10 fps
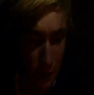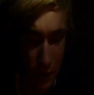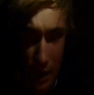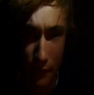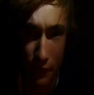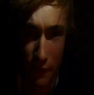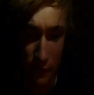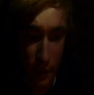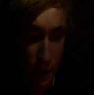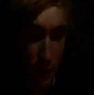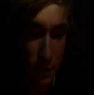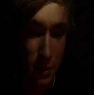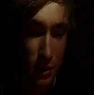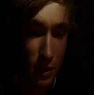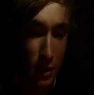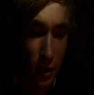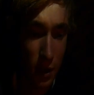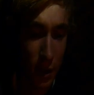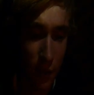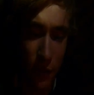10-15 of those,
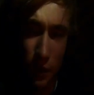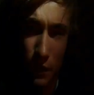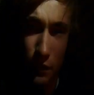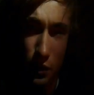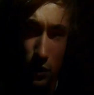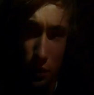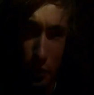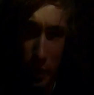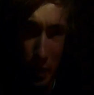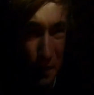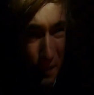and I find that if you just do it